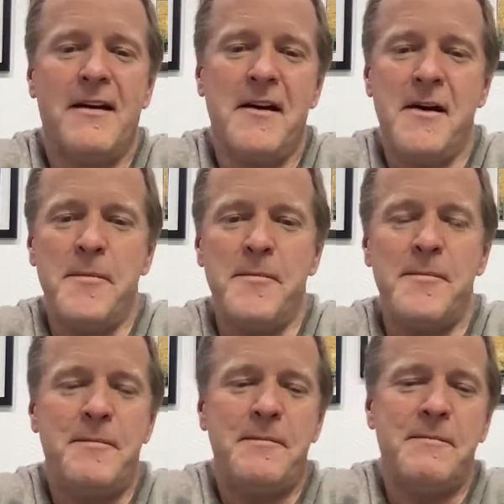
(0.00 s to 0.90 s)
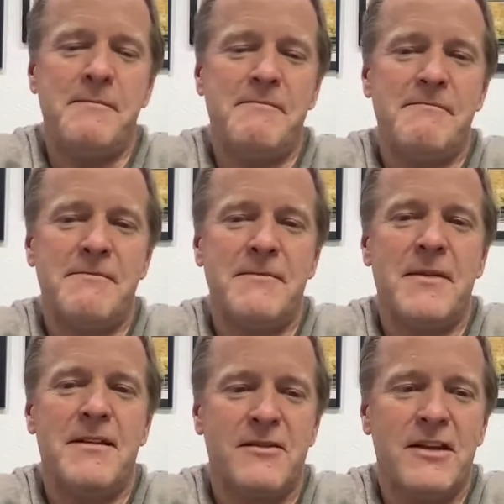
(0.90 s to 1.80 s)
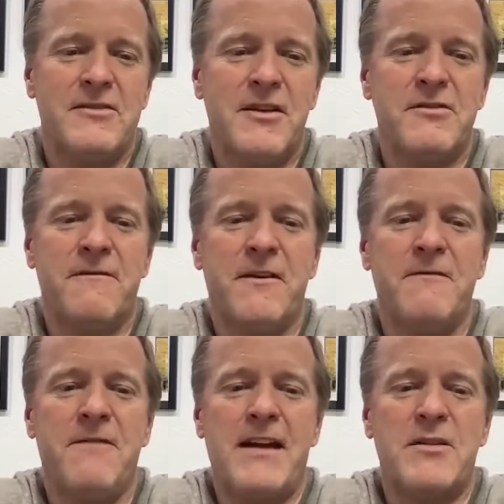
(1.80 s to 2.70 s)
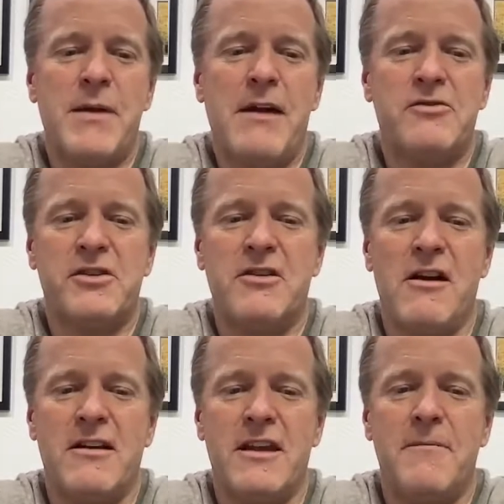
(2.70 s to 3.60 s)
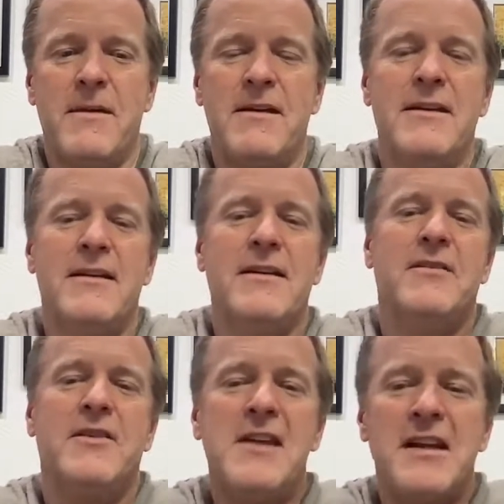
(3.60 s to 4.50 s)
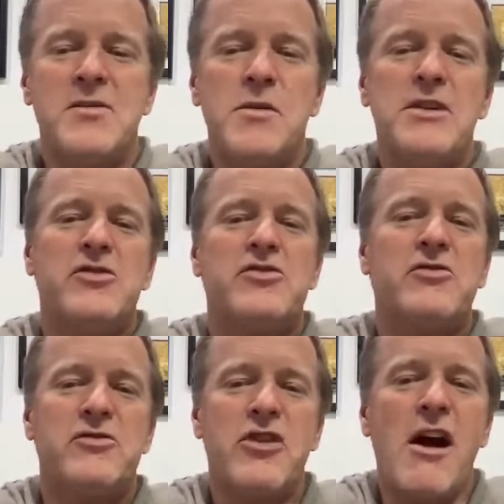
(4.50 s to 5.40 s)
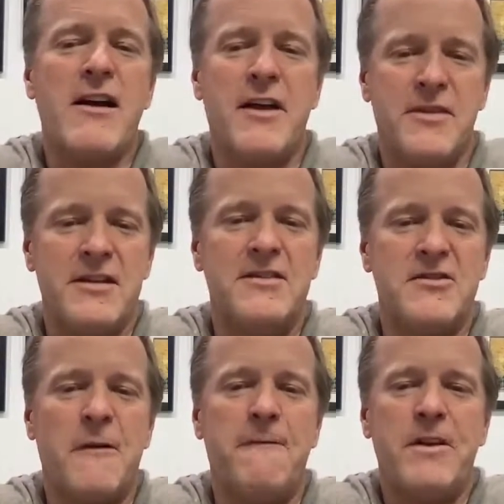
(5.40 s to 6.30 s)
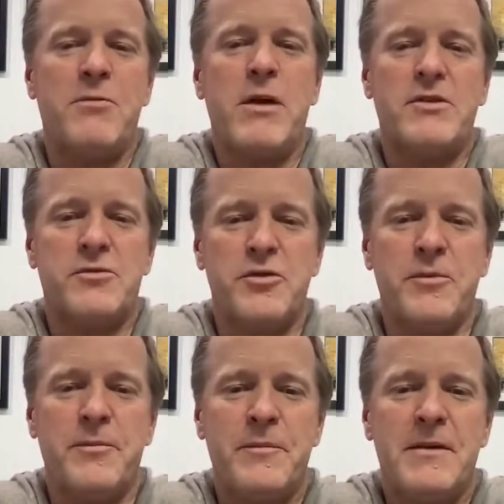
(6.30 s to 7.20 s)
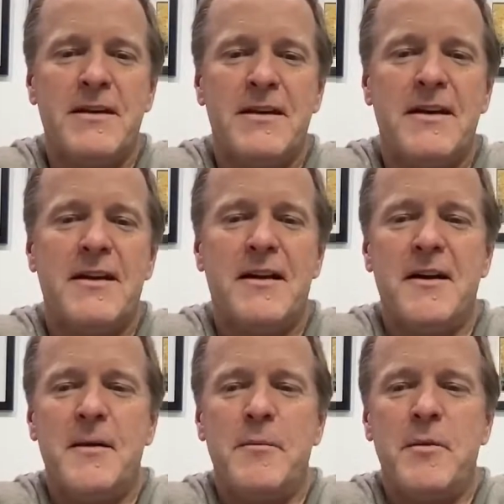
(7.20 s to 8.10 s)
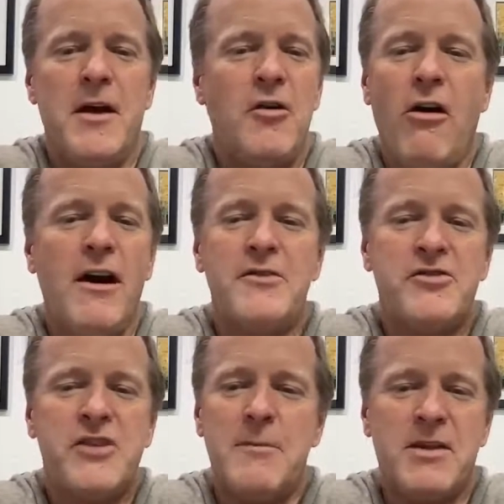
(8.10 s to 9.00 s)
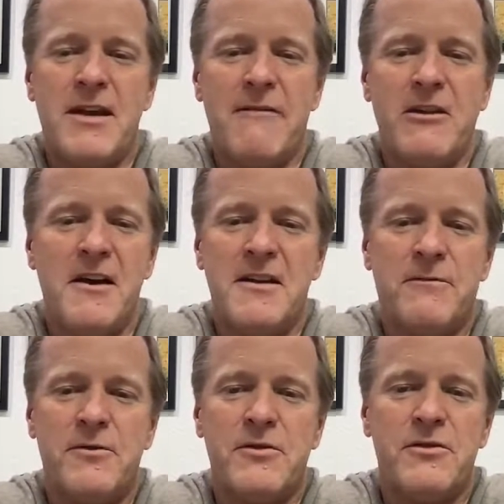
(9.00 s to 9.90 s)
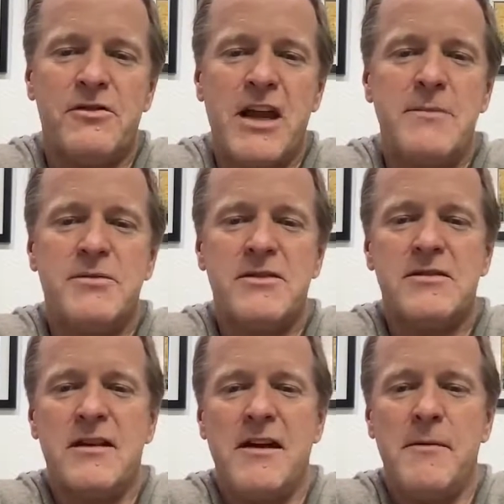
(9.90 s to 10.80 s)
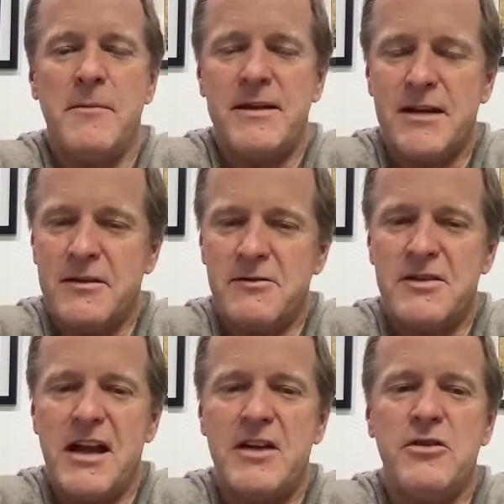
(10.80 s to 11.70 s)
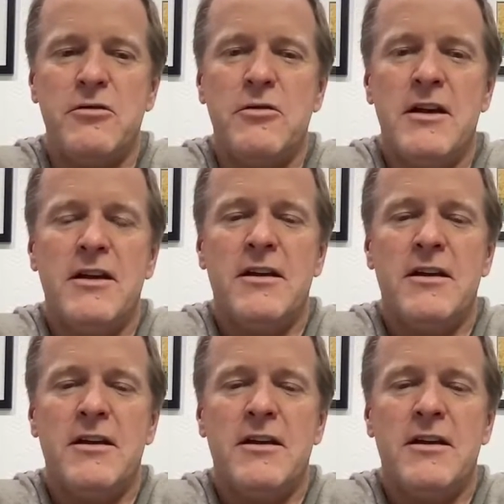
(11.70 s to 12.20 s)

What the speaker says: So there's a fun fact about shiitake. The next one is chaga. I think this is our fifth mushroom. An odd shape can have a lot of different shapes. As I understand,